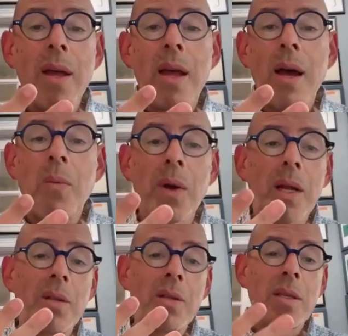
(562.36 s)
We're
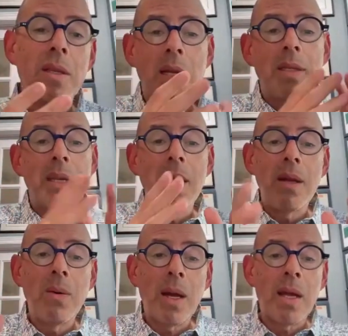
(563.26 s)
going to
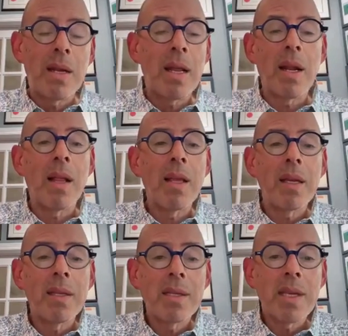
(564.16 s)
continue. And all I
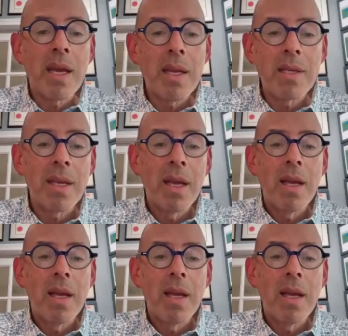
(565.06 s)
can say is